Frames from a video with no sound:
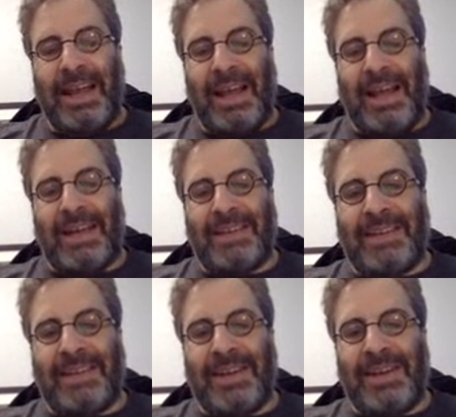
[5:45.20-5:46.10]

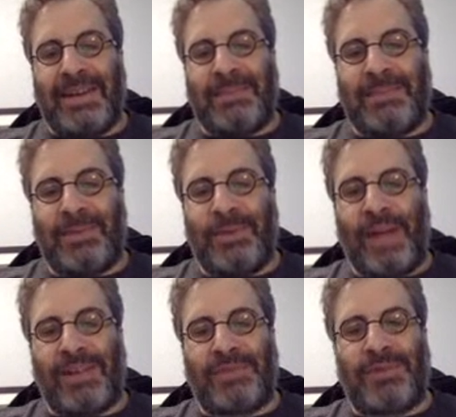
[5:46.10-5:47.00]
and
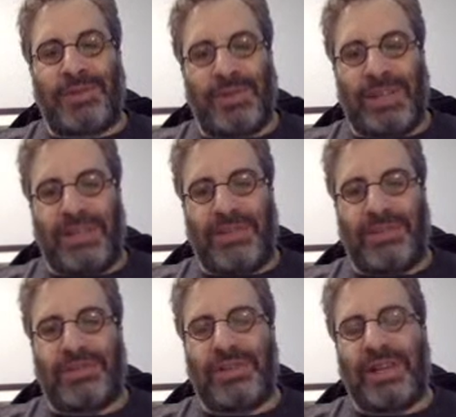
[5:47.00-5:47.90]
ran it for 3
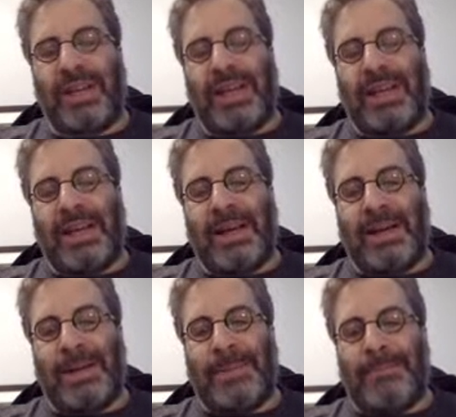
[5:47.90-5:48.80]
years.
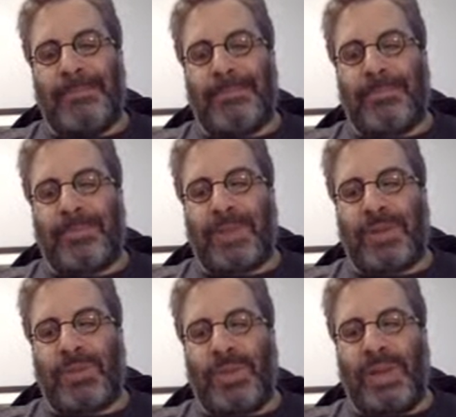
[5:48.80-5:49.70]

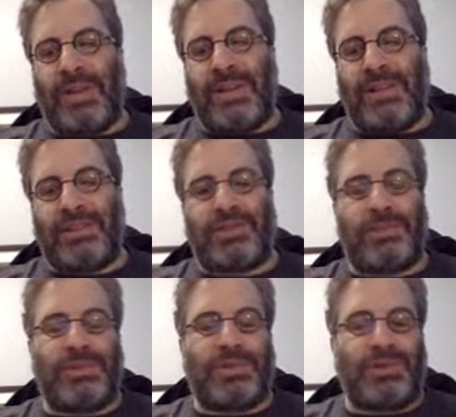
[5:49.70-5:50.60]
We had a
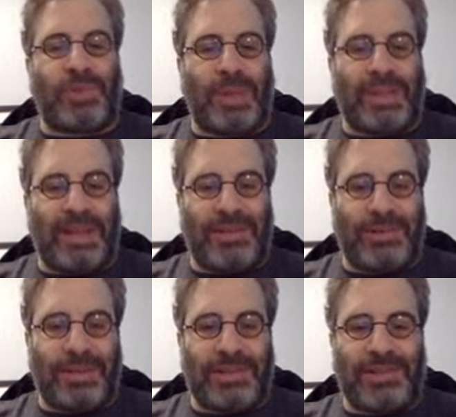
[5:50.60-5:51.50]
distribution in 20
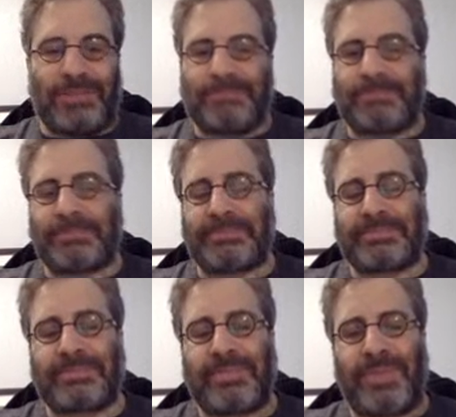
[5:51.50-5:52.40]
countries.
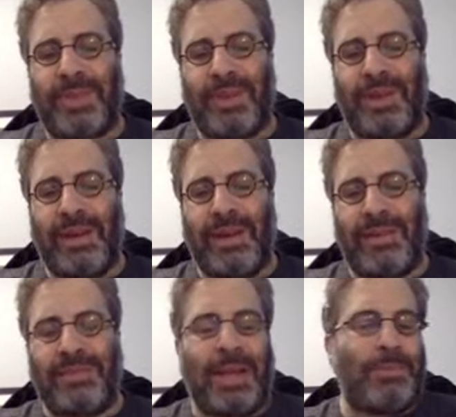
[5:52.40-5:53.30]

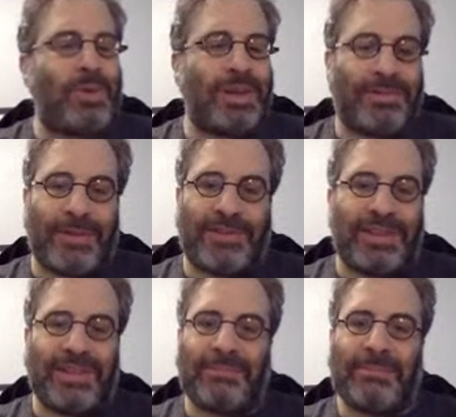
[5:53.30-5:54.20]
Named one of the
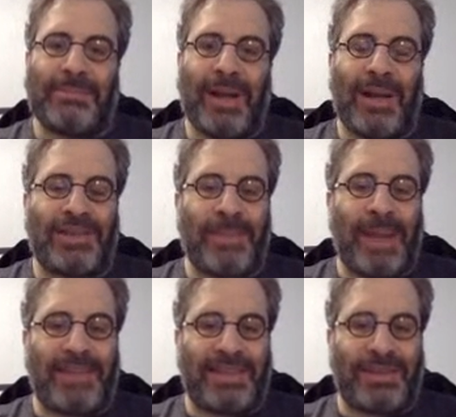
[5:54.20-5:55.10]
15 hottest
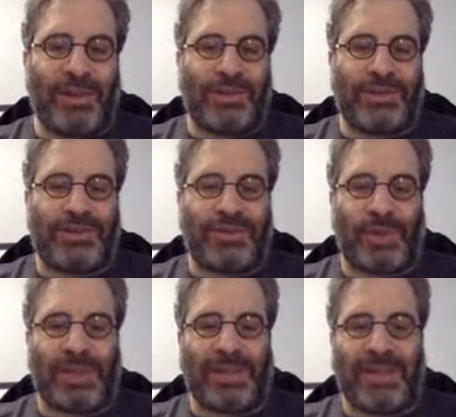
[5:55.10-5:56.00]
magazine launches of
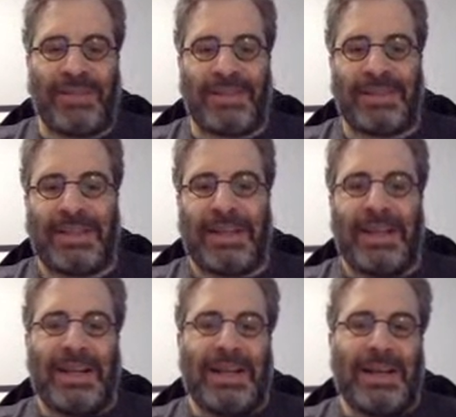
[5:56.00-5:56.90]
2011.
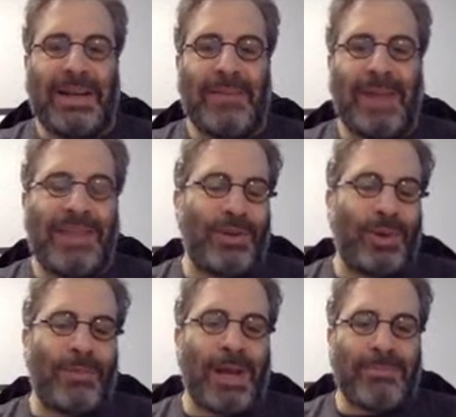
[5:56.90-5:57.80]
I think
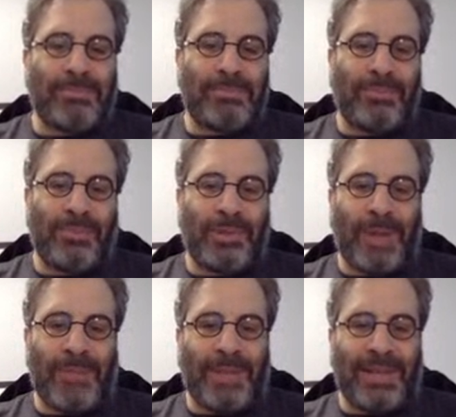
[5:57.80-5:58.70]
one of my
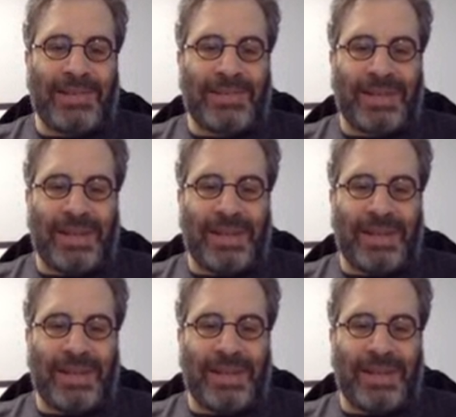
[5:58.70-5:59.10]
biggest